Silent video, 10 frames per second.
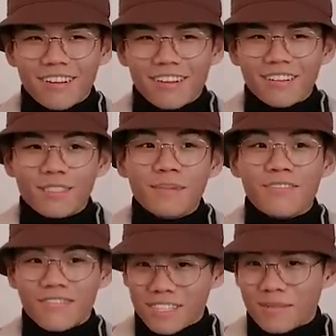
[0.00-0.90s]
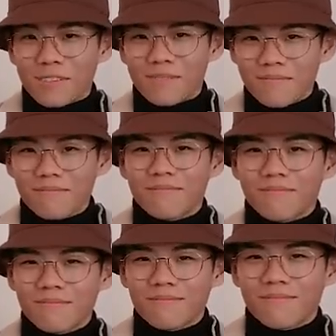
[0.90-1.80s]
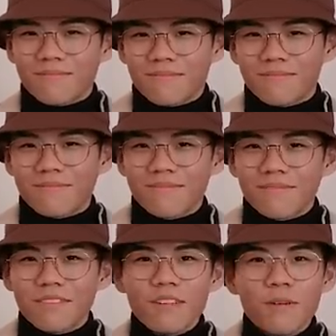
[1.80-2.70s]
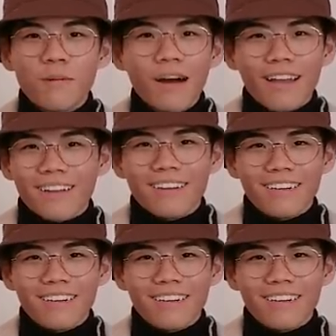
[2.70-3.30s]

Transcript: Uh, to be invisible. Oh. Why?